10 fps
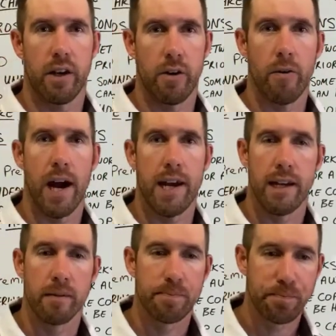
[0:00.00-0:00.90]

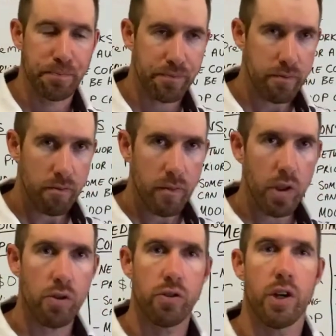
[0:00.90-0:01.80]
underwriting.
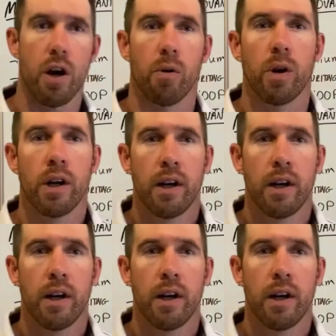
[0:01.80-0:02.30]
So